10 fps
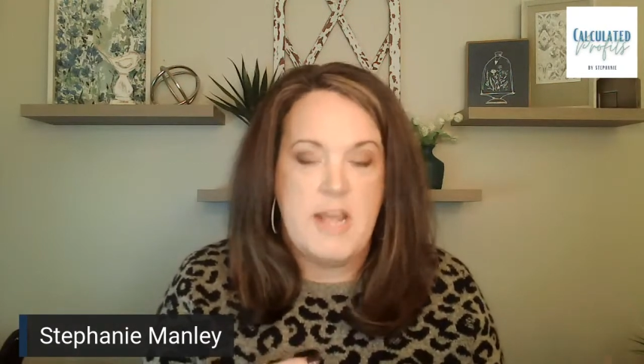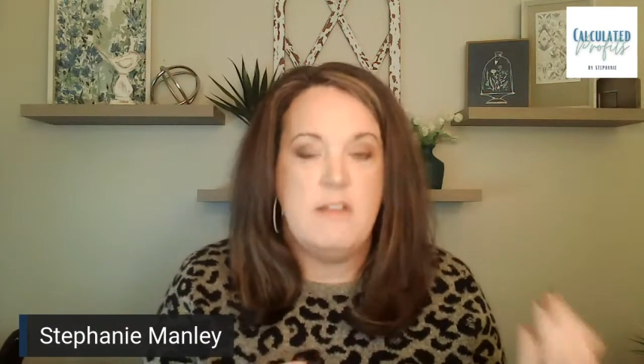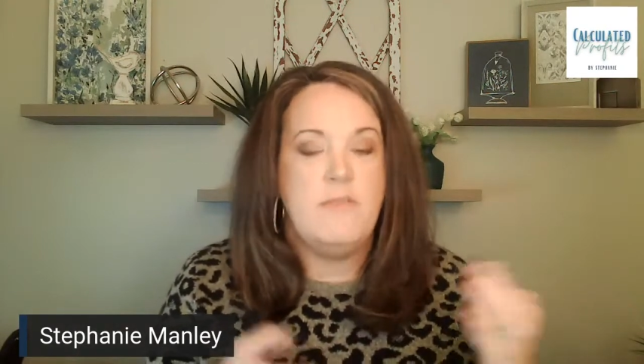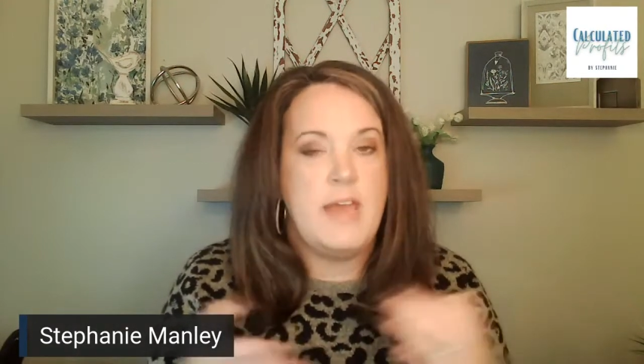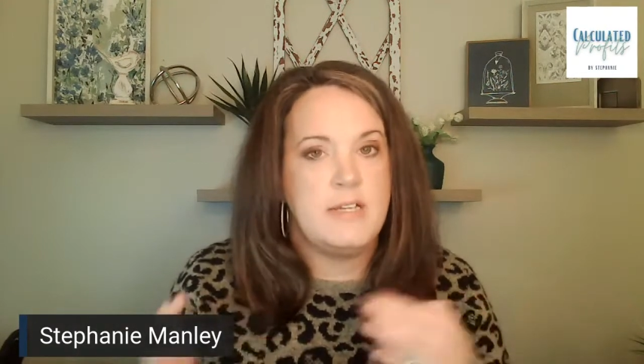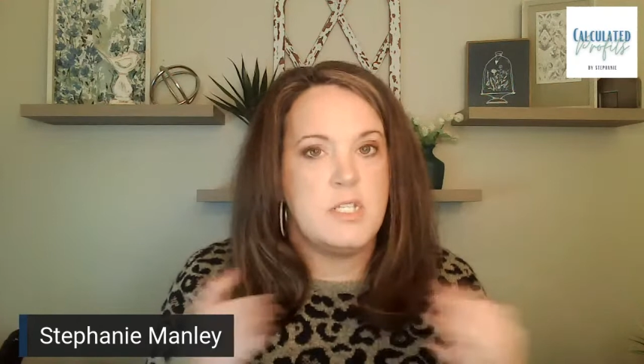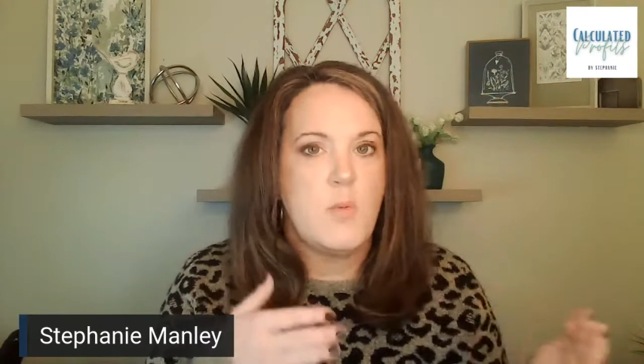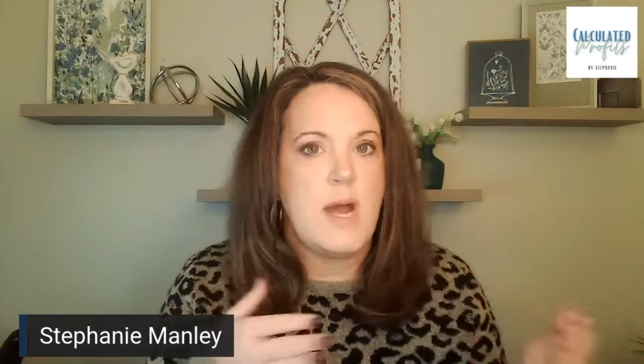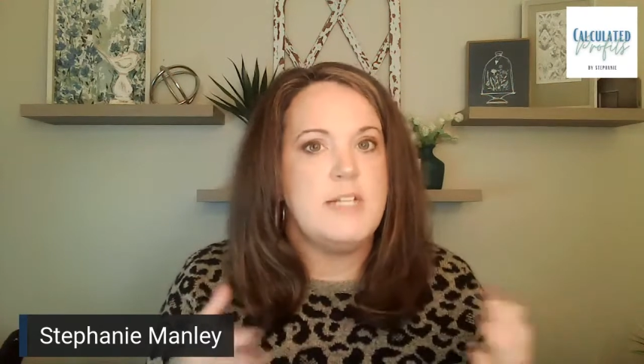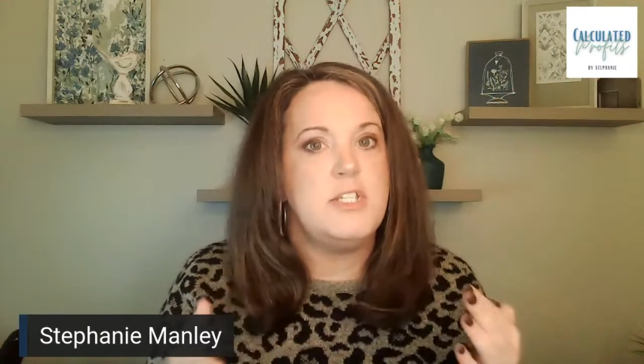And that's
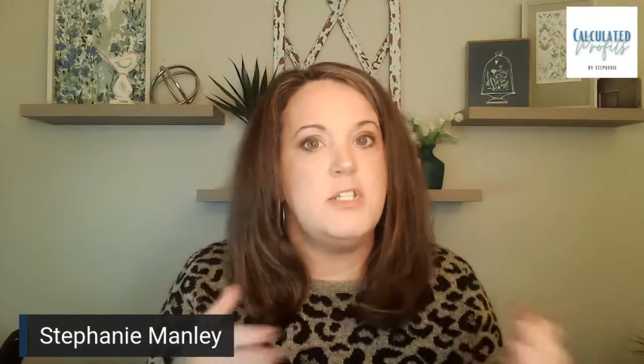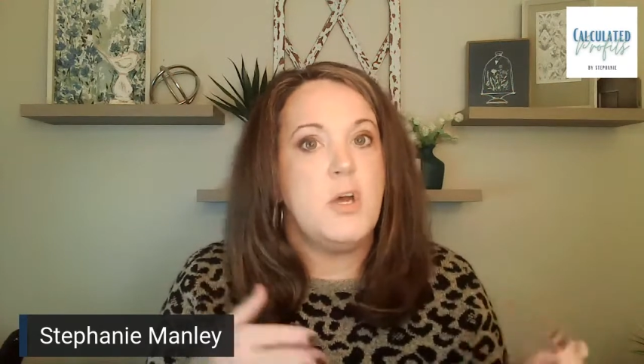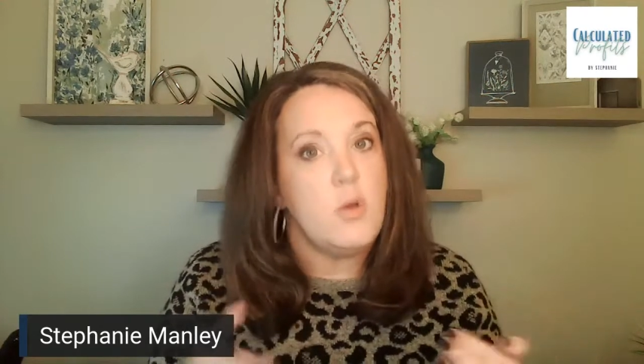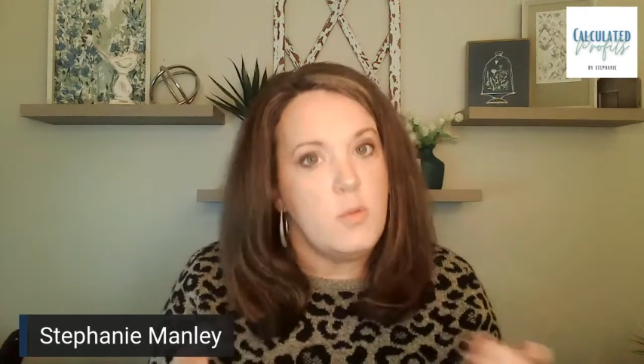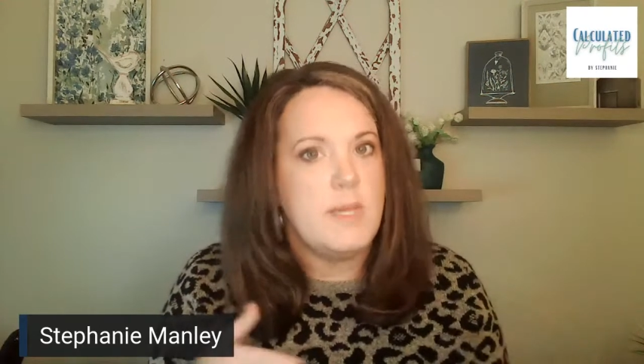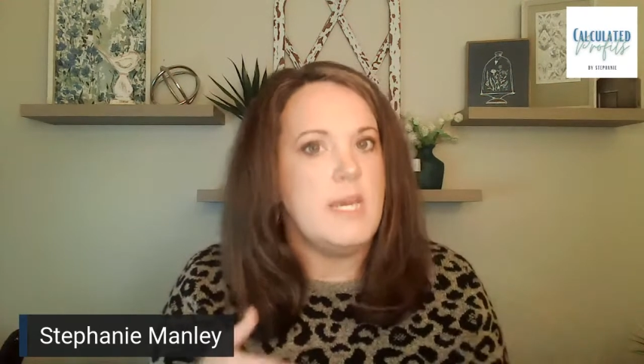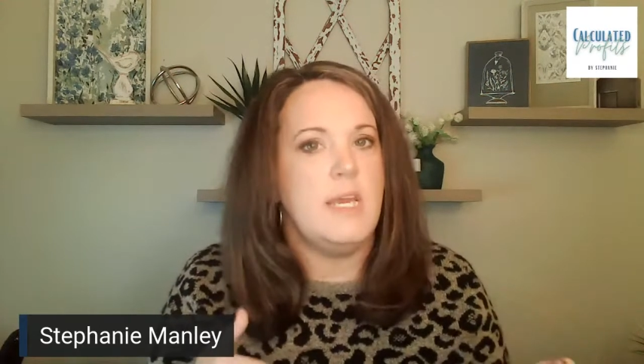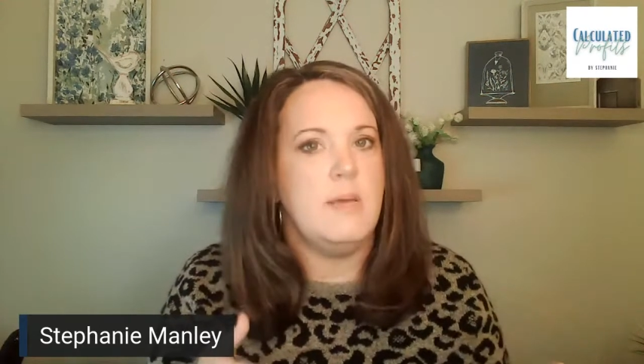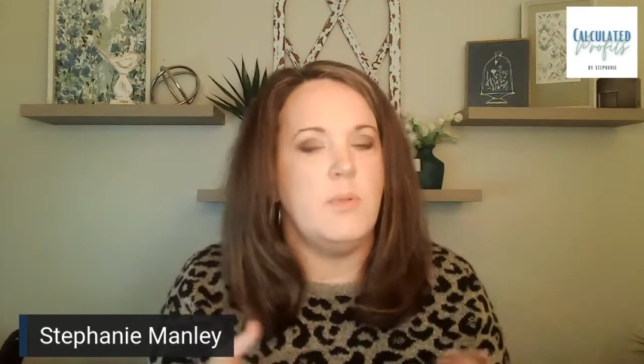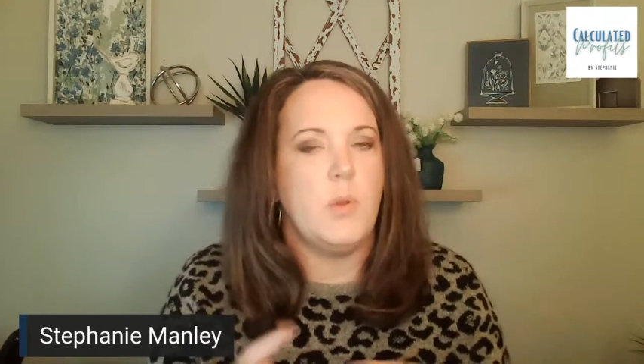why so
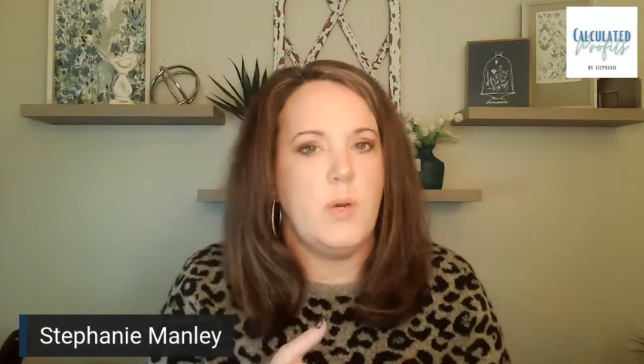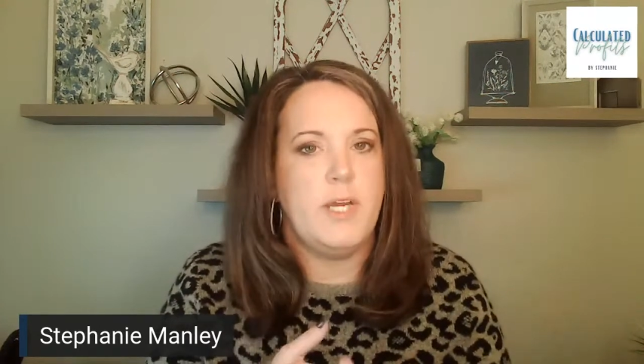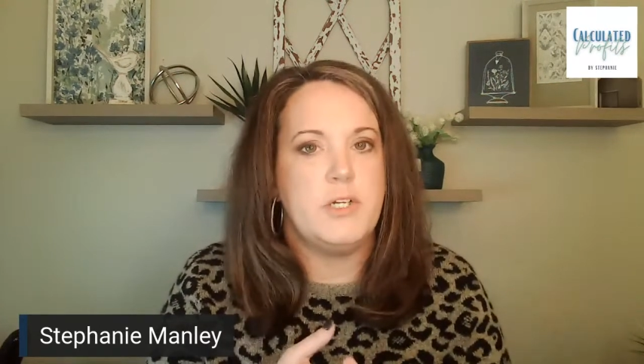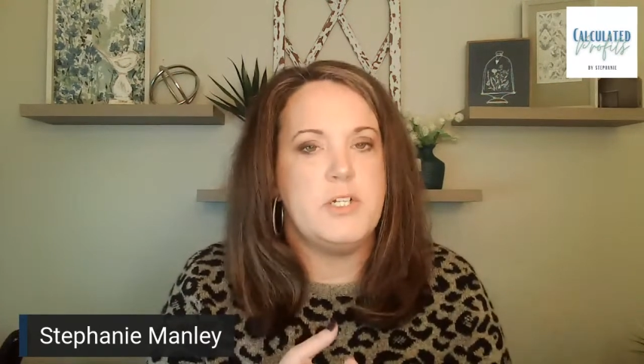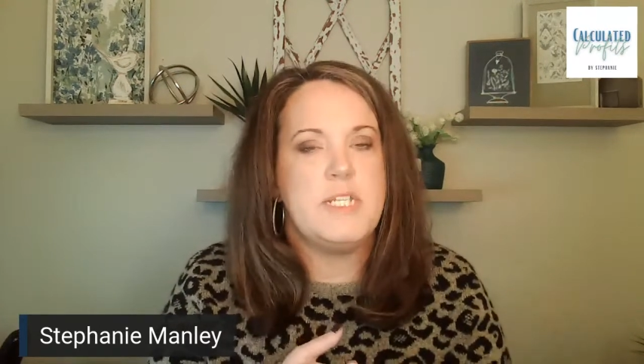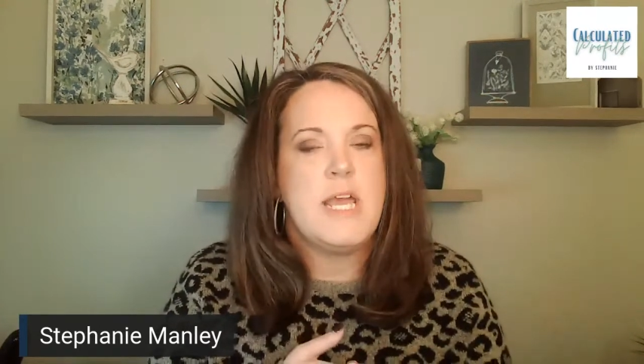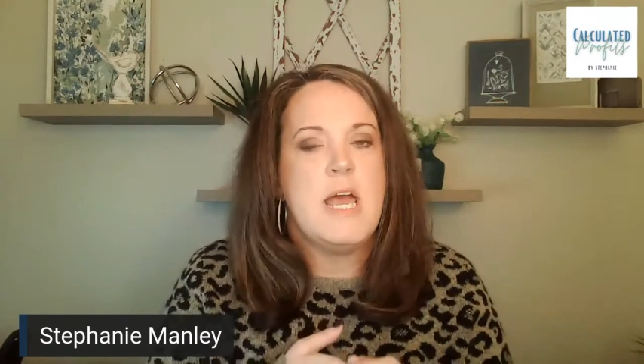many employers